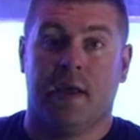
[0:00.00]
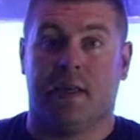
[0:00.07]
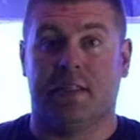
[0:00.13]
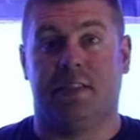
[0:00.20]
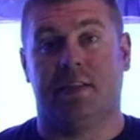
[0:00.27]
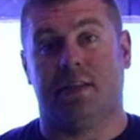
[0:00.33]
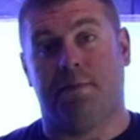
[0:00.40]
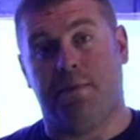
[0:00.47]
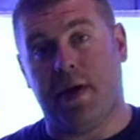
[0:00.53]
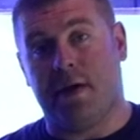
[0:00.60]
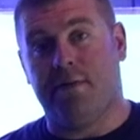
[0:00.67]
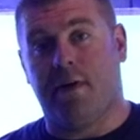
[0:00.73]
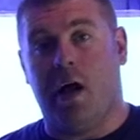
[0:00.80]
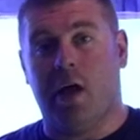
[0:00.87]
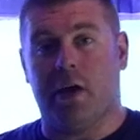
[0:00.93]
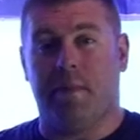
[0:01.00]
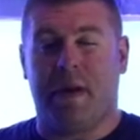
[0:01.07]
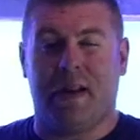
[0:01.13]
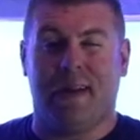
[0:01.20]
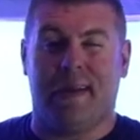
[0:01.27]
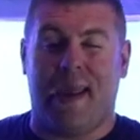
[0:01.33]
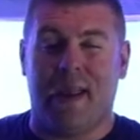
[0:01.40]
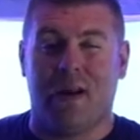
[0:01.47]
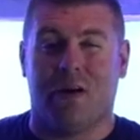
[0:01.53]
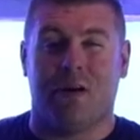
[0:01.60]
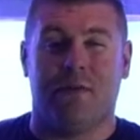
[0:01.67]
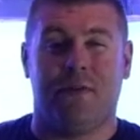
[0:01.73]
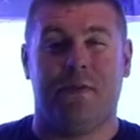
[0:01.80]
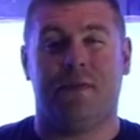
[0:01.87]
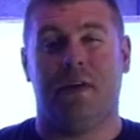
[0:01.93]
because this is a big volume and
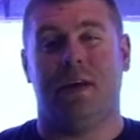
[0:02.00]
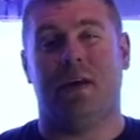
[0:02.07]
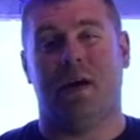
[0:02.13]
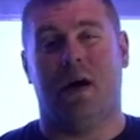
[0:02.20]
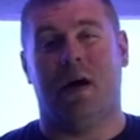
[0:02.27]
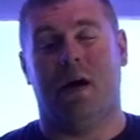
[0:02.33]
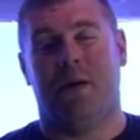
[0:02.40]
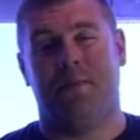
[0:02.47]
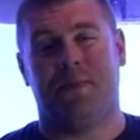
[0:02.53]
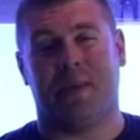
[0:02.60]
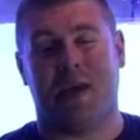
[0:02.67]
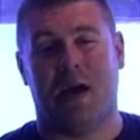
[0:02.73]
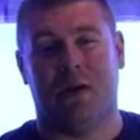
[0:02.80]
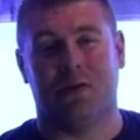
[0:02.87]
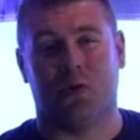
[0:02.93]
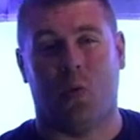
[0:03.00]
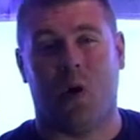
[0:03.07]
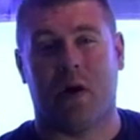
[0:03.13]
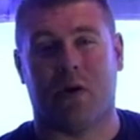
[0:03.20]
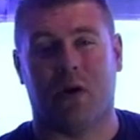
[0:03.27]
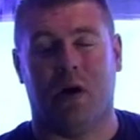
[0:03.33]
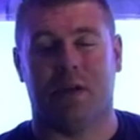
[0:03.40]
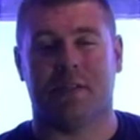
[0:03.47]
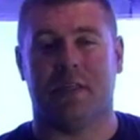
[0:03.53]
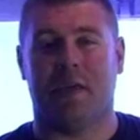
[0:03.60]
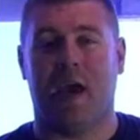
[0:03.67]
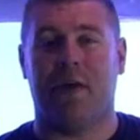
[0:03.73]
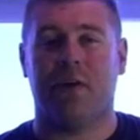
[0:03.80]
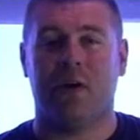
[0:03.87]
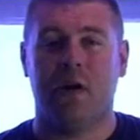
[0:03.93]
850 uh, gallons of water
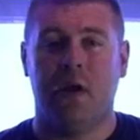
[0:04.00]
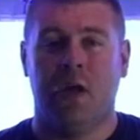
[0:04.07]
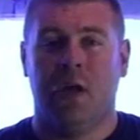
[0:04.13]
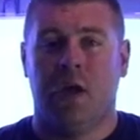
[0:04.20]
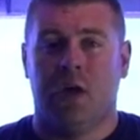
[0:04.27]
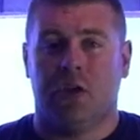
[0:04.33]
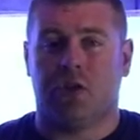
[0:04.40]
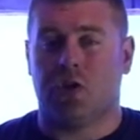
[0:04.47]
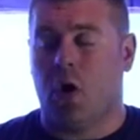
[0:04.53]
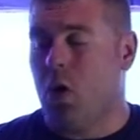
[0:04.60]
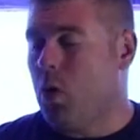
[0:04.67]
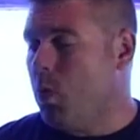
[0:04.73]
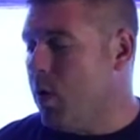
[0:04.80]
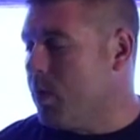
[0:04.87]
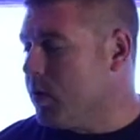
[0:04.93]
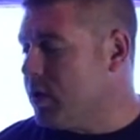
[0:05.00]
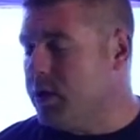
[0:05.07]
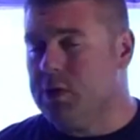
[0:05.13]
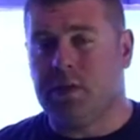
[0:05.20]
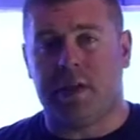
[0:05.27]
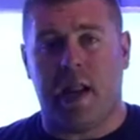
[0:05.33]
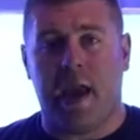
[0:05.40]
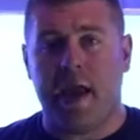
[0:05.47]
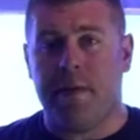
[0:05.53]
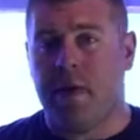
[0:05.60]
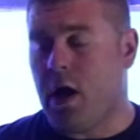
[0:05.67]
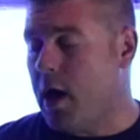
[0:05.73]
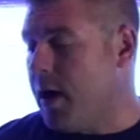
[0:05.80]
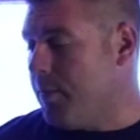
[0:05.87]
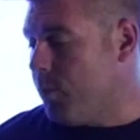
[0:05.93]
altogether. So what we're going to do today,
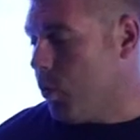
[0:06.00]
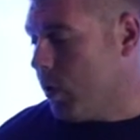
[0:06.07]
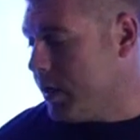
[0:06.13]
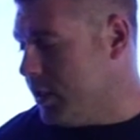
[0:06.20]
um, we're